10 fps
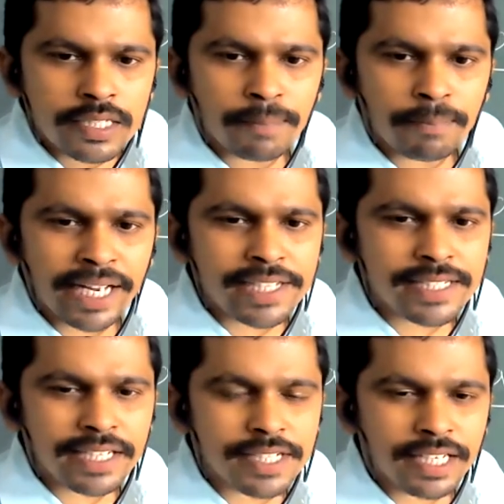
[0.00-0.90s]
Somebody is
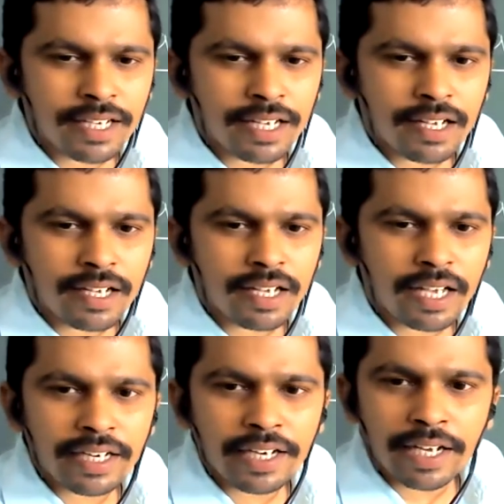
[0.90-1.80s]
texting a, uh,
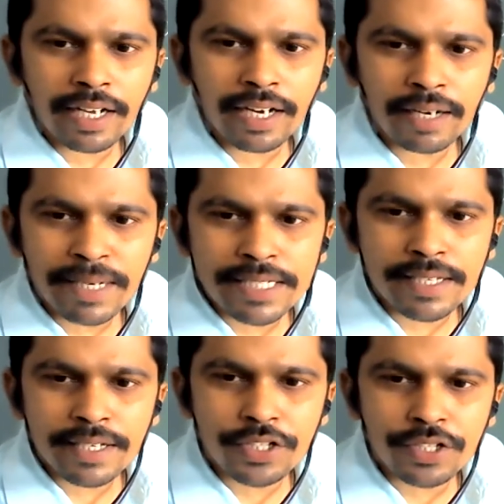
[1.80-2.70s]
an irregular
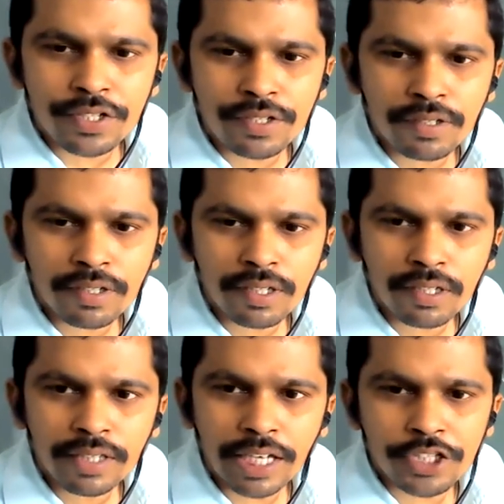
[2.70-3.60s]
message.
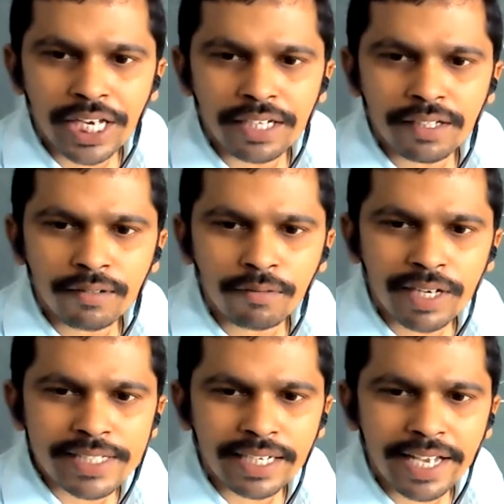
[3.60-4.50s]
Raksha Jain,
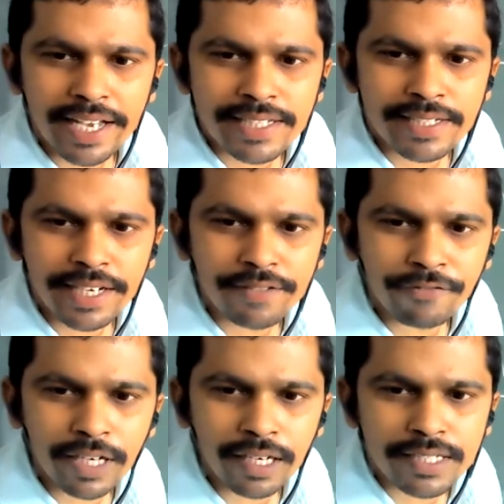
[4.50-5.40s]
what is that ASDF
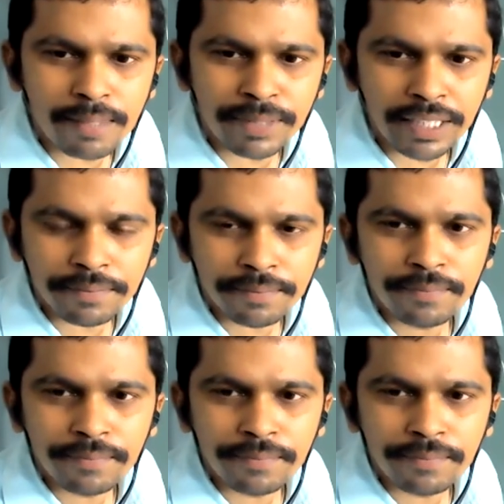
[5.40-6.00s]
uh, something?